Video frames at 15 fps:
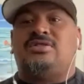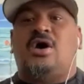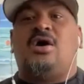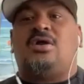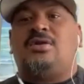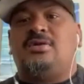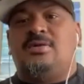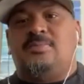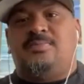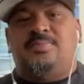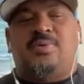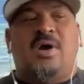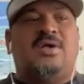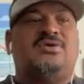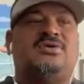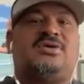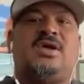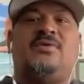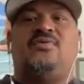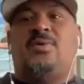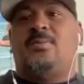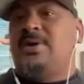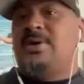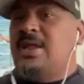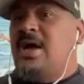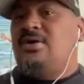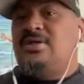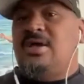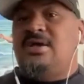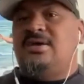thought process came from. But
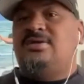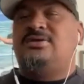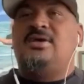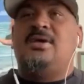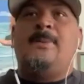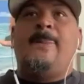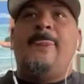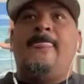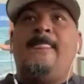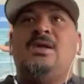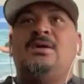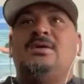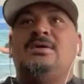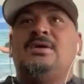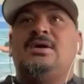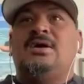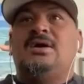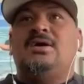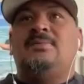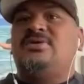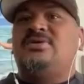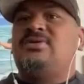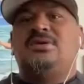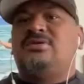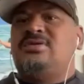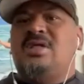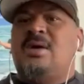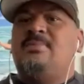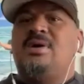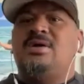nowadays, it's
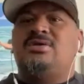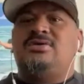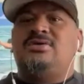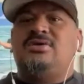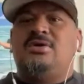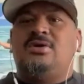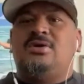not much. I